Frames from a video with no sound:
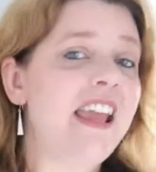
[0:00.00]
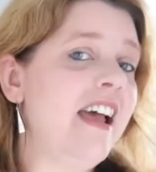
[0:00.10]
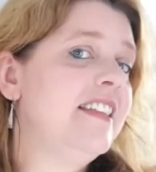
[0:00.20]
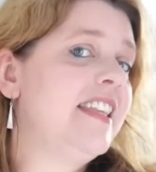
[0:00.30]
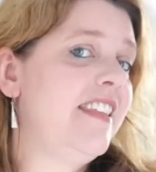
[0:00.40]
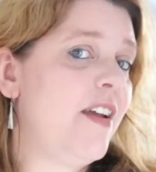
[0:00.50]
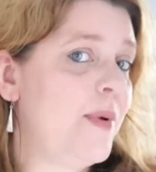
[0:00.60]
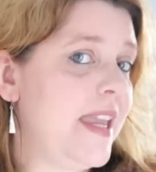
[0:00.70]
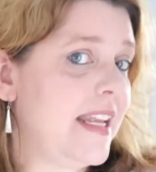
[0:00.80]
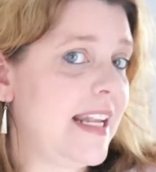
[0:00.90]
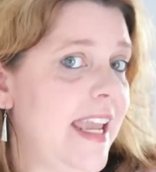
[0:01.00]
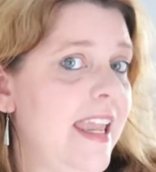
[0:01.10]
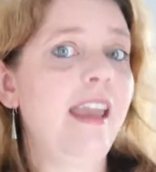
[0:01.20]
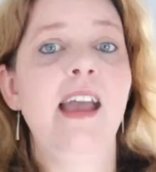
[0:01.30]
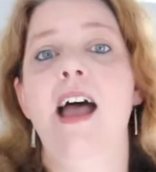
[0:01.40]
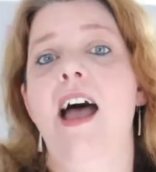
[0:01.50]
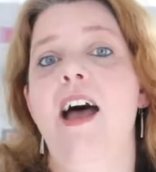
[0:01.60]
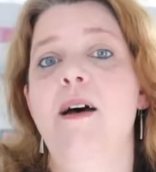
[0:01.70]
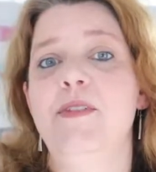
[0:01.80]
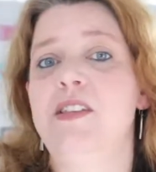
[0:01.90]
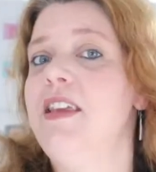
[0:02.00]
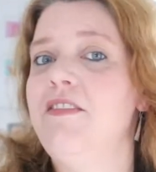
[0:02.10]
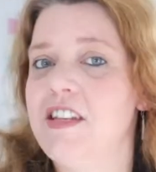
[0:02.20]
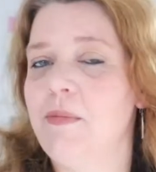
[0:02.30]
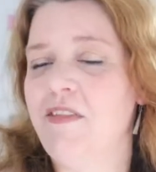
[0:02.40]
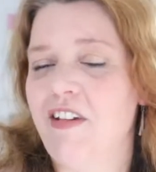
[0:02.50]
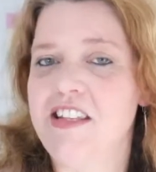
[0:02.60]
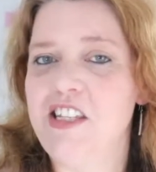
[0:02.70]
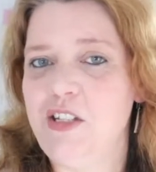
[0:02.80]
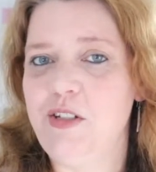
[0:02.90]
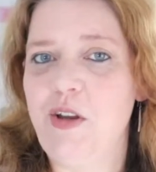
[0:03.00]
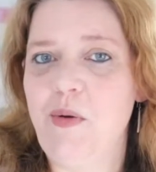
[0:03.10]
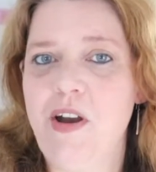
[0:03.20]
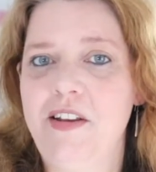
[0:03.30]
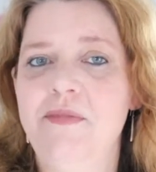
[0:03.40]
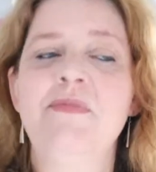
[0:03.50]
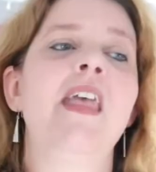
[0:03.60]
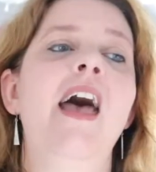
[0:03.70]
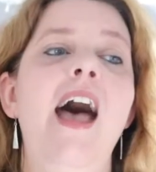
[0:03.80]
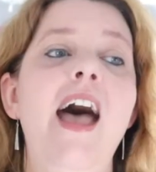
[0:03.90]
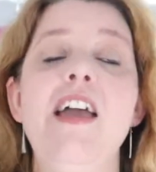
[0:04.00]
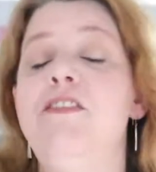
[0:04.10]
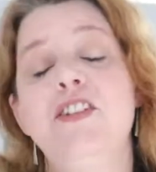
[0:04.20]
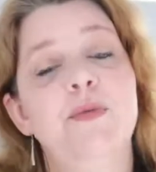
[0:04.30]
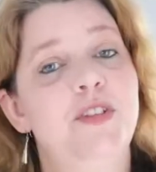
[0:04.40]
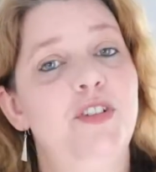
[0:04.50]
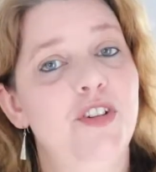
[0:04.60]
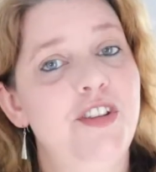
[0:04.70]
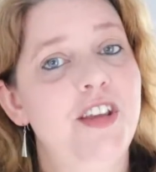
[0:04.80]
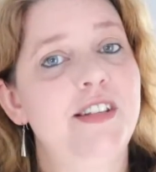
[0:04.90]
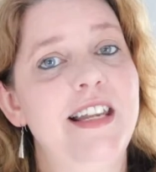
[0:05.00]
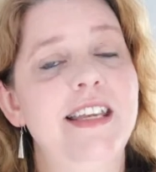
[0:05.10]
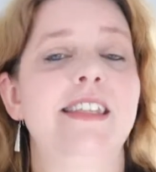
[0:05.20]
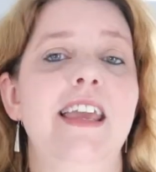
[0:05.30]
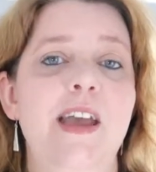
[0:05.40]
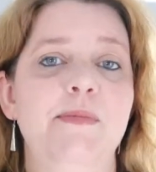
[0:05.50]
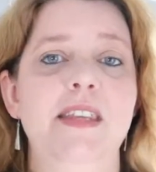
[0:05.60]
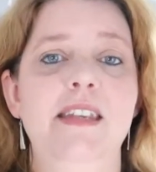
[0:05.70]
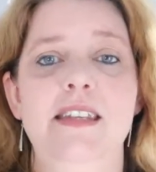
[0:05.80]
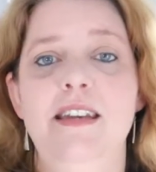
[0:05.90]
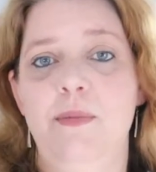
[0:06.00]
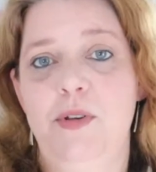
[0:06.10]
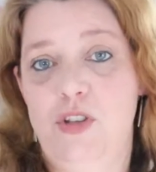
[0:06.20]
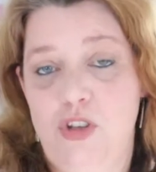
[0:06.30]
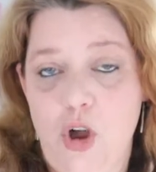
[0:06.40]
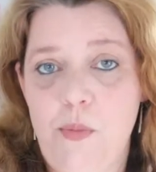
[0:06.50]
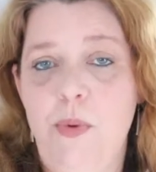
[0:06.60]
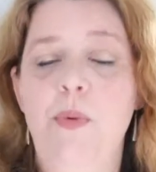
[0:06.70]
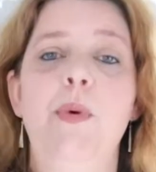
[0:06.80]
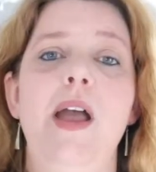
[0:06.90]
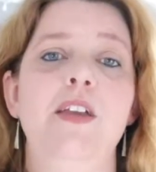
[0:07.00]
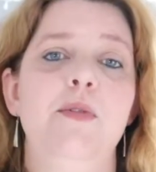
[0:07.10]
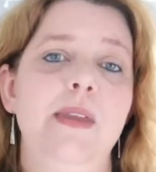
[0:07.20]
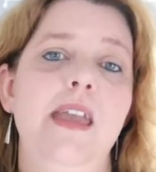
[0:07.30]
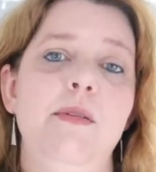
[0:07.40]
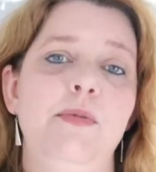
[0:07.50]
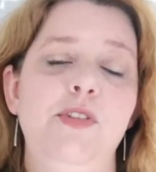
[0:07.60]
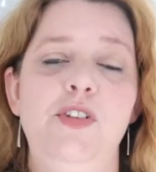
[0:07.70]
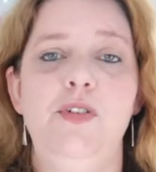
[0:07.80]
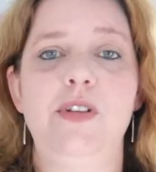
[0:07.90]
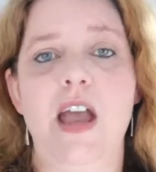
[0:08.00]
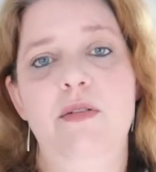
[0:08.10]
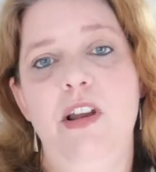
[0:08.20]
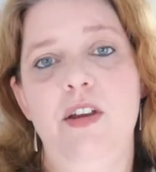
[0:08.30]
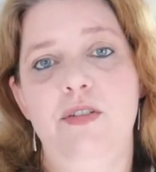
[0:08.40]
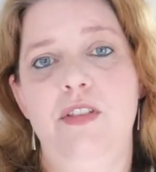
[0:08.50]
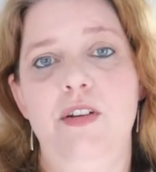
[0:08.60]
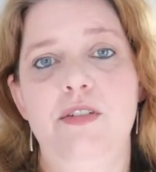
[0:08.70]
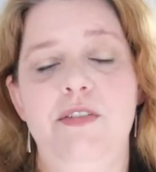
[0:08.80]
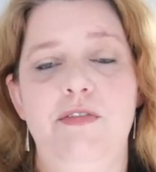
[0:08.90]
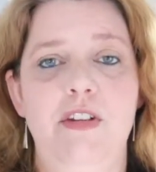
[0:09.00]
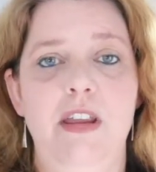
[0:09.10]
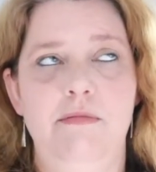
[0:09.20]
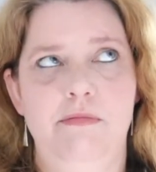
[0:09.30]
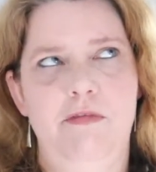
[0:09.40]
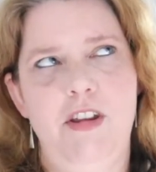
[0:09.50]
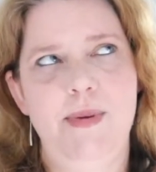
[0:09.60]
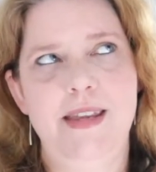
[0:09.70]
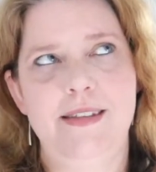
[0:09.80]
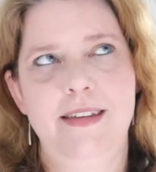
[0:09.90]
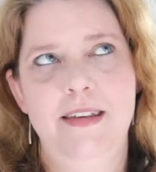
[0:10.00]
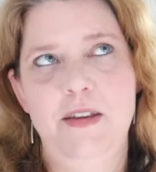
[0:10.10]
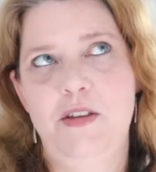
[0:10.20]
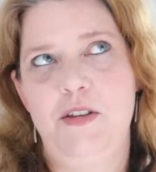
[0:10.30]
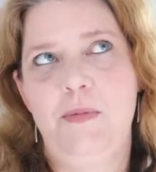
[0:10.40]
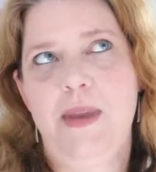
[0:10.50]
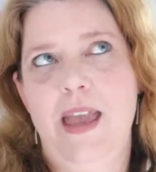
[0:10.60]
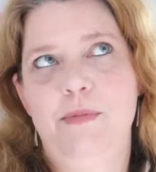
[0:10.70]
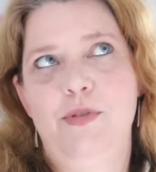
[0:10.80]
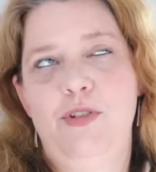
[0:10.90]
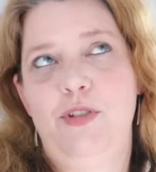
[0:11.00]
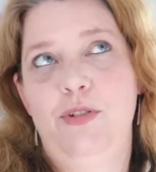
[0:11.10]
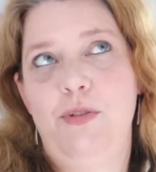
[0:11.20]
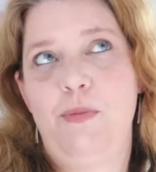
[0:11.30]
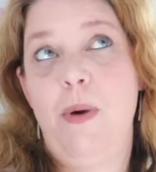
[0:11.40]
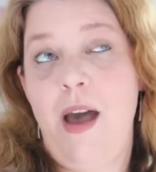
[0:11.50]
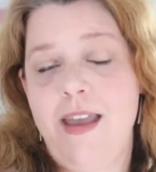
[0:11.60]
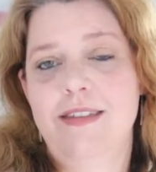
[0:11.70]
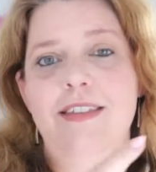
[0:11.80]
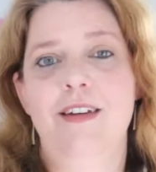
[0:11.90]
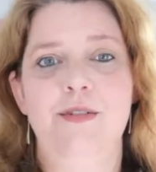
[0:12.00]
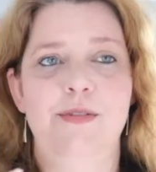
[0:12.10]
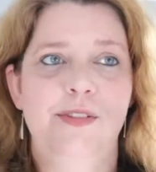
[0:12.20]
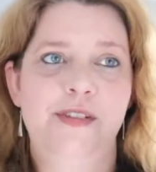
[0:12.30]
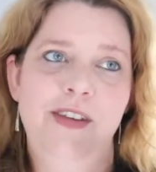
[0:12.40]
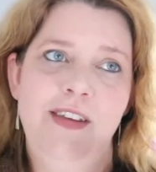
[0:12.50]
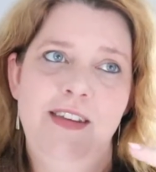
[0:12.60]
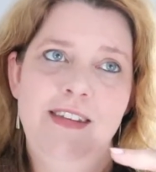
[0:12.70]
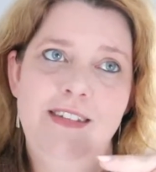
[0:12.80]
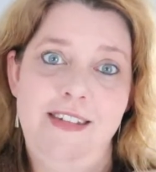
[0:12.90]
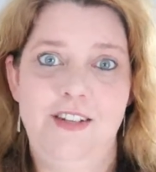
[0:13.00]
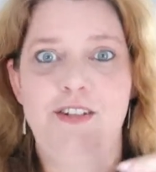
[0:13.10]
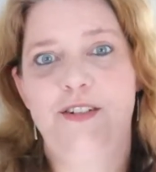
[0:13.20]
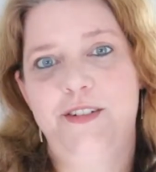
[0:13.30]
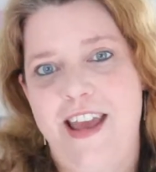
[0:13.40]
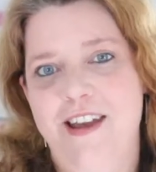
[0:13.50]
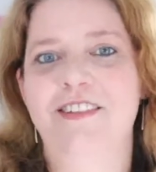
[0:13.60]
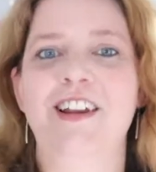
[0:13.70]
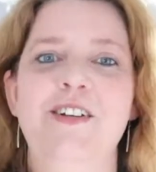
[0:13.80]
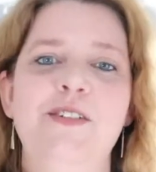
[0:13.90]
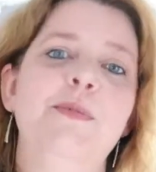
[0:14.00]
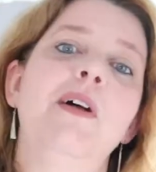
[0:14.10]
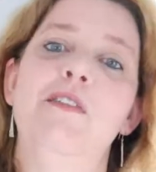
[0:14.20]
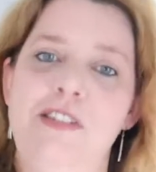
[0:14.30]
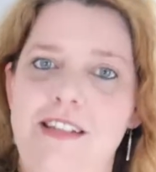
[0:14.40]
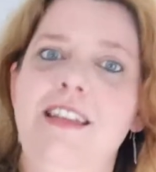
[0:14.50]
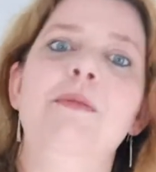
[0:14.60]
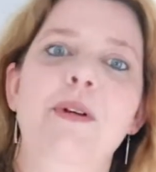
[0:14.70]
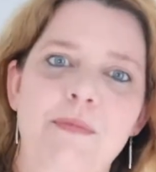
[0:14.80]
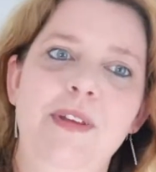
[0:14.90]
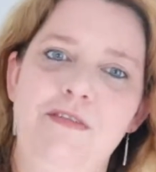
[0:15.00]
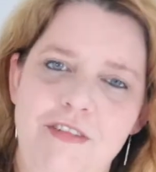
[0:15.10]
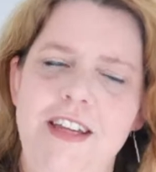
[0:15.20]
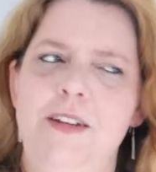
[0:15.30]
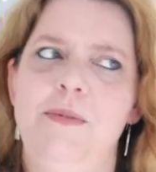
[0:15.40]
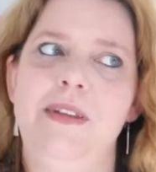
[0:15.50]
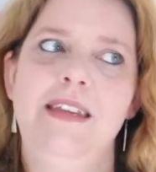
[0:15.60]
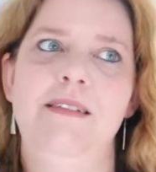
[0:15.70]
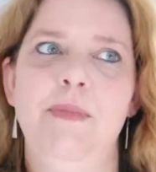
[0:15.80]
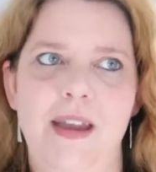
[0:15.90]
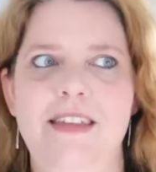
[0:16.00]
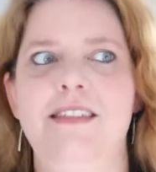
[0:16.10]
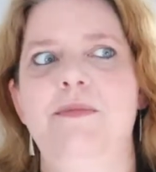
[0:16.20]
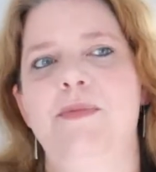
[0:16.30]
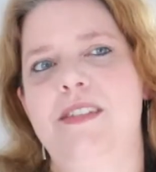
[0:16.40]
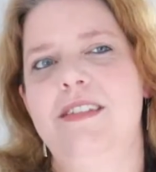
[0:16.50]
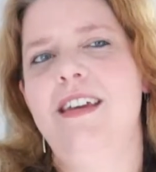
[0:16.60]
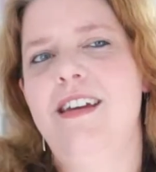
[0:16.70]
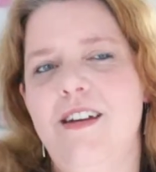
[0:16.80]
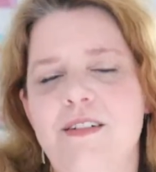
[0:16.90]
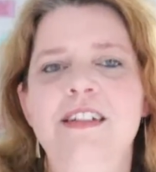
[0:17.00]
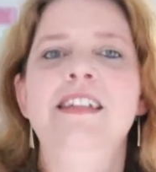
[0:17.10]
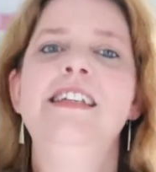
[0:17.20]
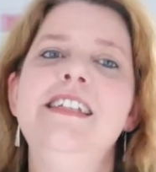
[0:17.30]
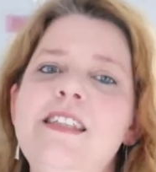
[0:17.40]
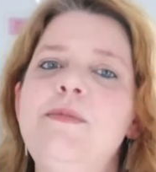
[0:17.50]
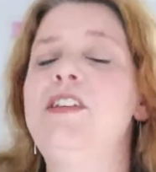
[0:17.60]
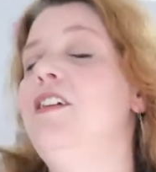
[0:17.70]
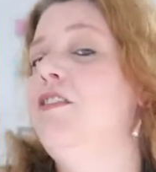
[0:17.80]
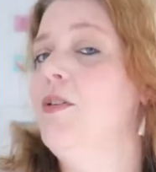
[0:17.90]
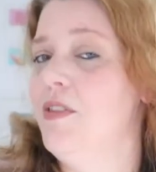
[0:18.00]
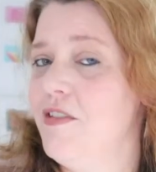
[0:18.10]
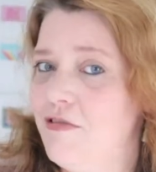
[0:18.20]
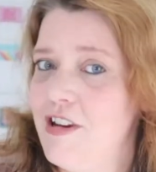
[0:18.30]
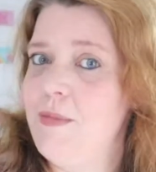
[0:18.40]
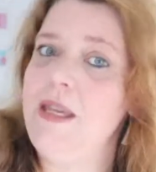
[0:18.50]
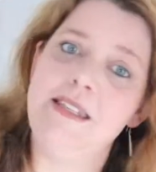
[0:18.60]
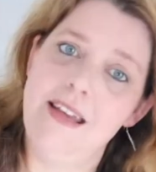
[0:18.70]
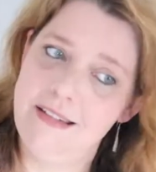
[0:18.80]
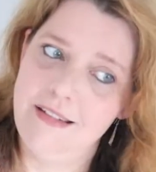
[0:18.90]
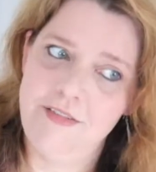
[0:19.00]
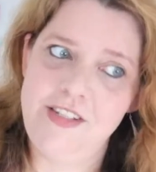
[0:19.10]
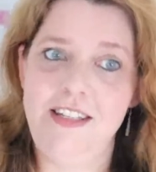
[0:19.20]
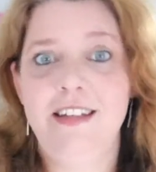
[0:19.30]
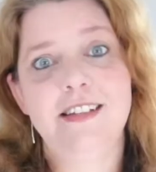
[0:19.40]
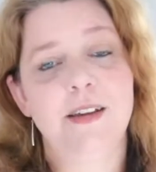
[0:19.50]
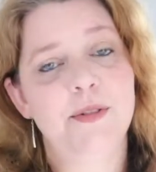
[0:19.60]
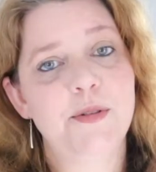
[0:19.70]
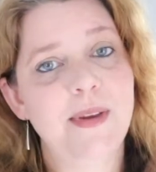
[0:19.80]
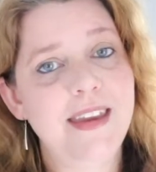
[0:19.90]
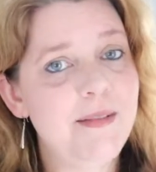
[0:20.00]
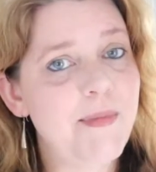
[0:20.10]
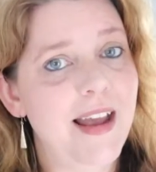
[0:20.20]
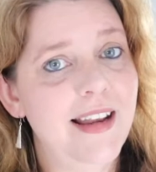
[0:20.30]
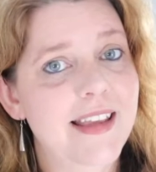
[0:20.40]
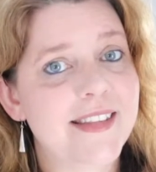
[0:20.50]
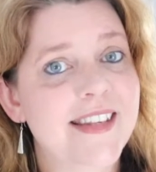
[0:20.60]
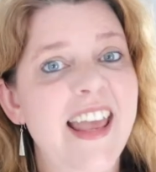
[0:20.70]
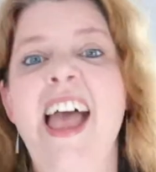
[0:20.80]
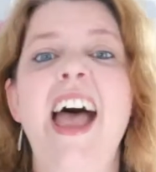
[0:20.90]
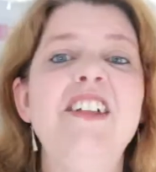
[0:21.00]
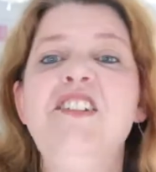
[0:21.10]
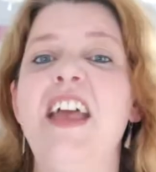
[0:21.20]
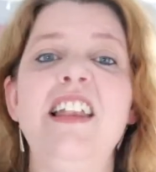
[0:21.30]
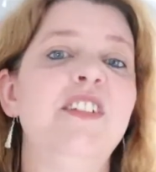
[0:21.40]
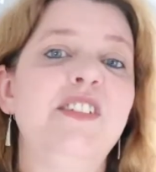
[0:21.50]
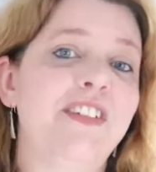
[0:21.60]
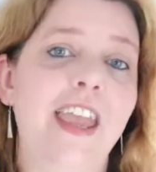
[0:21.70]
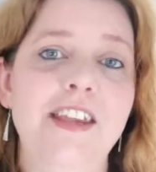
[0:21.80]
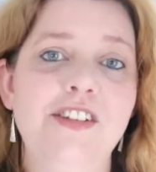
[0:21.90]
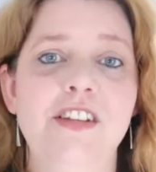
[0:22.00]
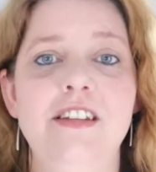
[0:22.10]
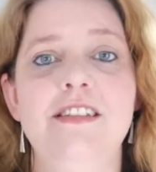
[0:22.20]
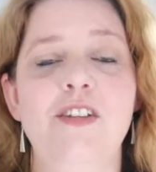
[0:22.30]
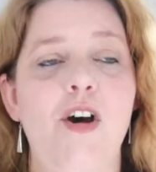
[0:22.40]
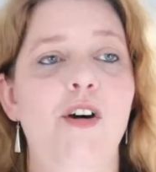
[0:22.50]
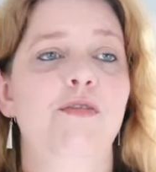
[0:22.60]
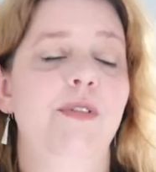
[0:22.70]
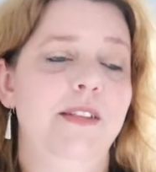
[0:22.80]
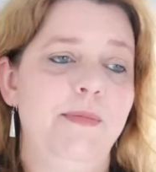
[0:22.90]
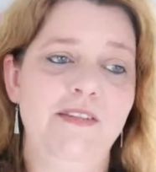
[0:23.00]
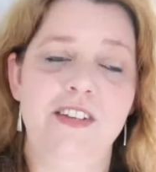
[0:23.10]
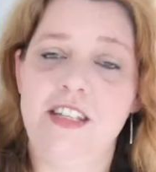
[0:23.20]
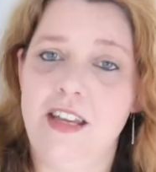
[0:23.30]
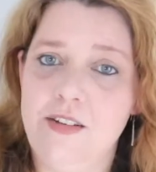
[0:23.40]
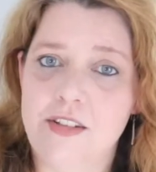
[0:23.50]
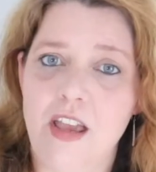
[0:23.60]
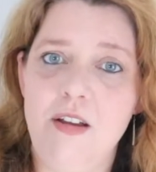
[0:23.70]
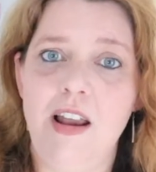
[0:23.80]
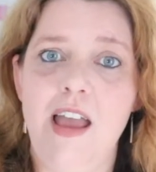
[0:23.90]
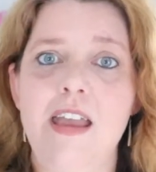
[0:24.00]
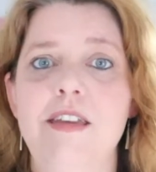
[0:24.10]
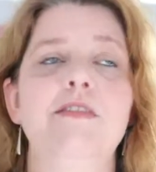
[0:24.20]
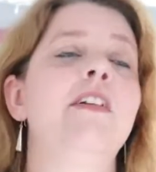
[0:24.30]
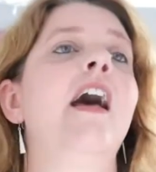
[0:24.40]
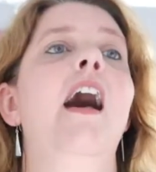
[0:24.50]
I can't say they're weekly, just every time I fancy doing one. If you don't want to join those lists, I am setting up a shop where you'll be able to download those freebies. You'll be able to buy those digital downloads, but obviously they won't be free, you'll be buying them. So it's up to you. If you want the freebies, then obviously you need to come onto my email list, and you get notifications of when my videos go live,